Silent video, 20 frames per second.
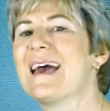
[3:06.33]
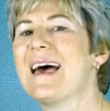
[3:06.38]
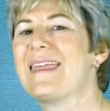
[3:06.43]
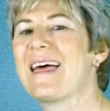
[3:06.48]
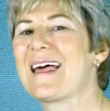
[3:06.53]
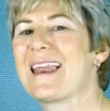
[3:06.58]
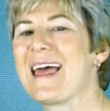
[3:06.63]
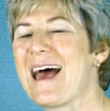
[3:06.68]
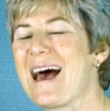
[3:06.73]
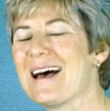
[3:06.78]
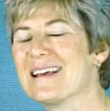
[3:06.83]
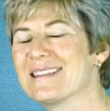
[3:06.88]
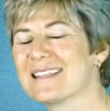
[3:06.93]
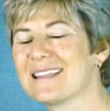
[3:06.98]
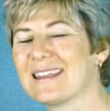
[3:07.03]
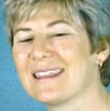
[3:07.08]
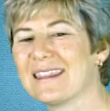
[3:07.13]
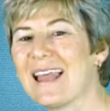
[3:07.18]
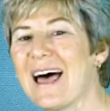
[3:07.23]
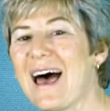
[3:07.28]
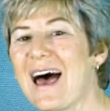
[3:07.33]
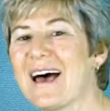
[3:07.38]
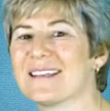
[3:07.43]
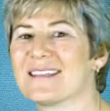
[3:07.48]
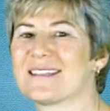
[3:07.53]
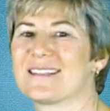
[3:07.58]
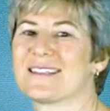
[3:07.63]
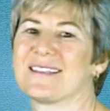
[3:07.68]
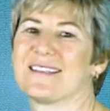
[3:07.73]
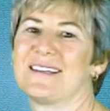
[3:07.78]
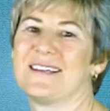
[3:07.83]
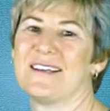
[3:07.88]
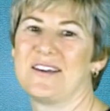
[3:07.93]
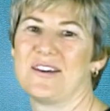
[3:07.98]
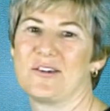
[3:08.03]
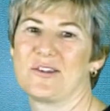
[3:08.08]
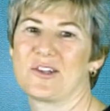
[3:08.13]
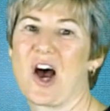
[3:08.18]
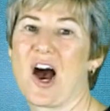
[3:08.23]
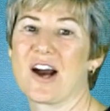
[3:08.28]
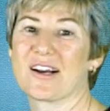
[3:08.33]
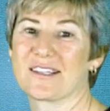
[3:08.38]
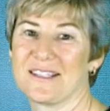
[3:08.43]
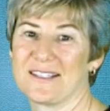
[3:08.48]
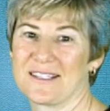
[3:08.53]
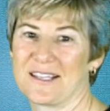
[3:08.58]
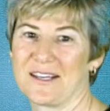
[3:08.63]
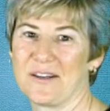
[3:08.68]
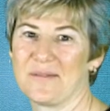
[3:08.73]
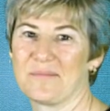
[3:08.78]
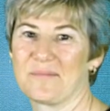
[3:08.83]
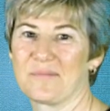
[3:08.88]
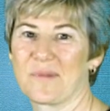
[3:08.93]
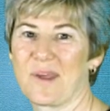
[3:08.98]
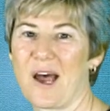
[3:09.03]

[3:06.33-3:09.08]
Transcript: that has less toxins in it.